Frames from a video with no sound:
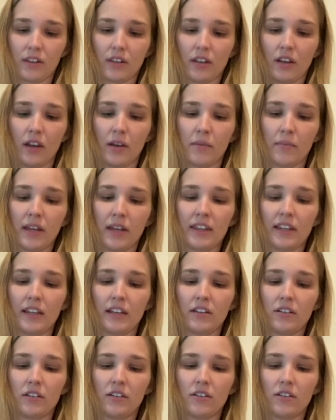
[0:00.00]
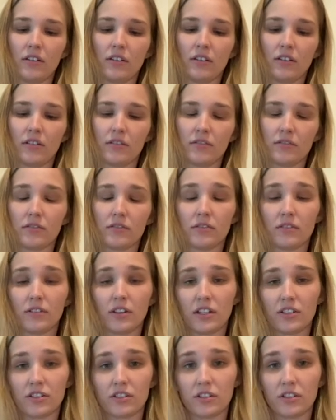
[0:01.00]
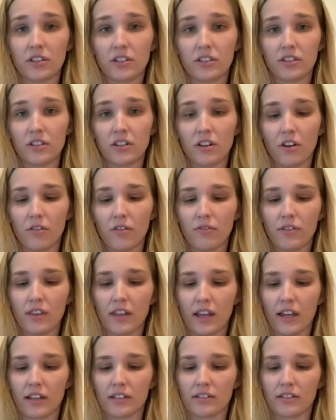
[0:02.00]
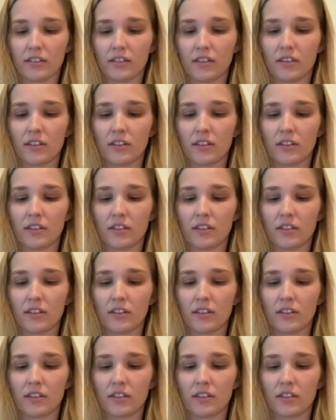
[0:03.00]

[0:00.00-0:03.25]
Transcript: Um, and then it's good to know that